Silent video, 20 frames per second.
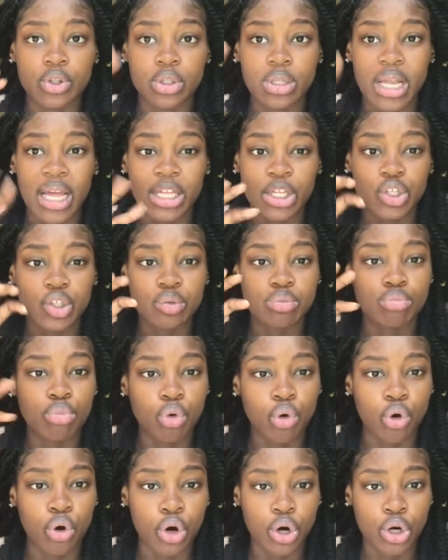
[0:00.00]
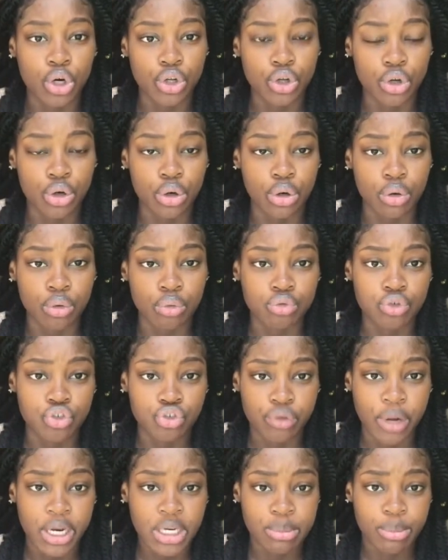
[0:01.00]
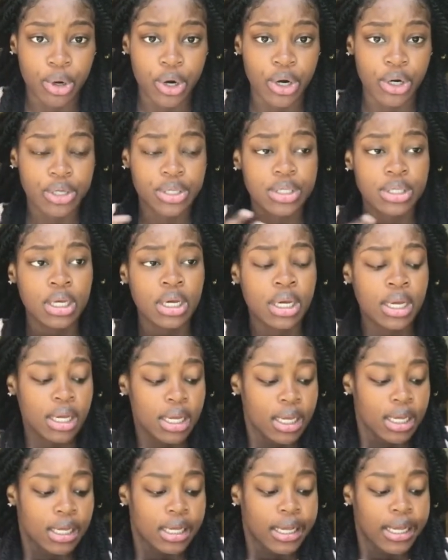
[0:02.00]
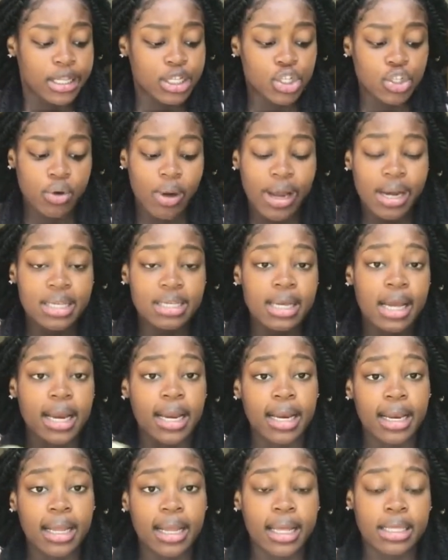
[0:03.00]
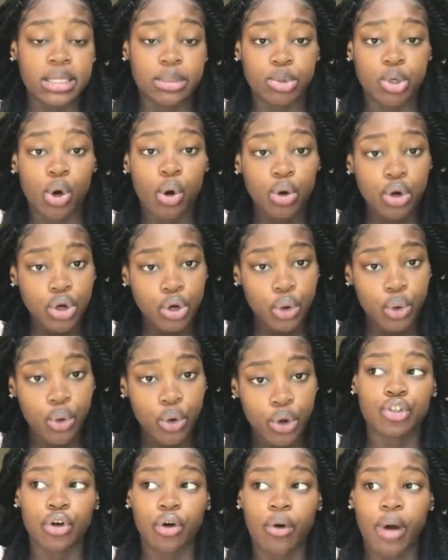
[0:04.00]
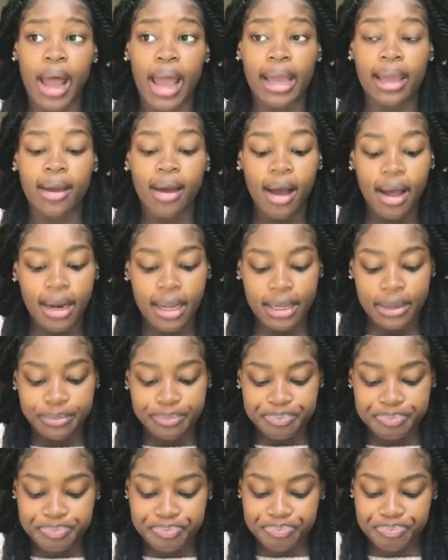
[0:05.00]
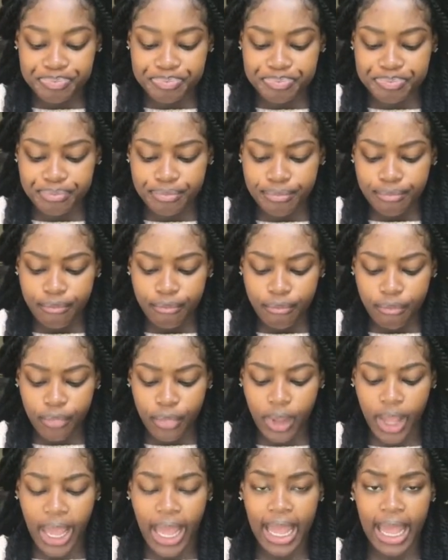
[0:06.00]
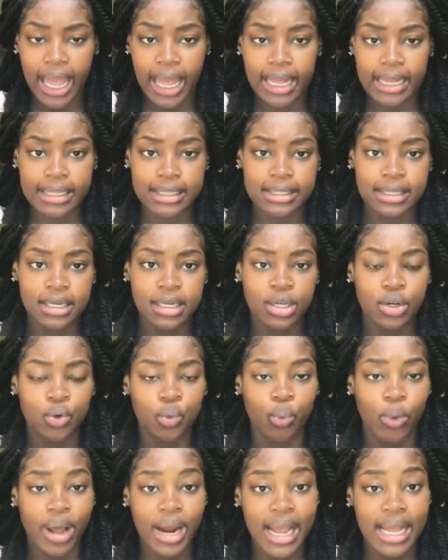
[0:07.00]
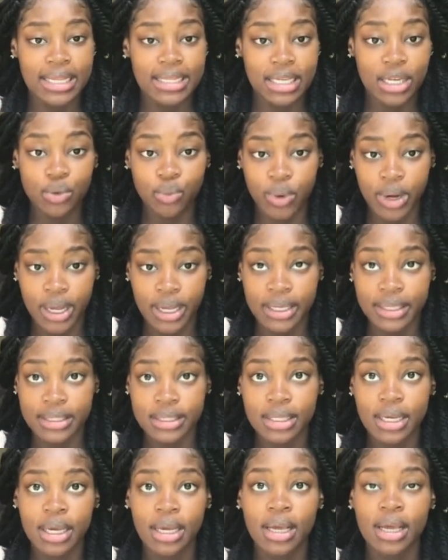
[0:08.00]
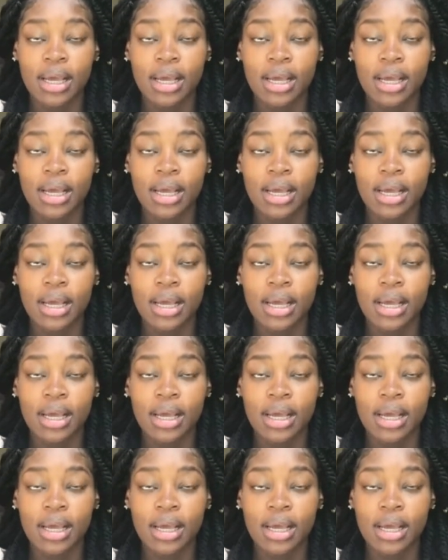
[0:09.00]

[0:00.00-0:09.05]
like just more, you know, stretch marks. And so I decided to get some coconut oil. So I got it and what I did was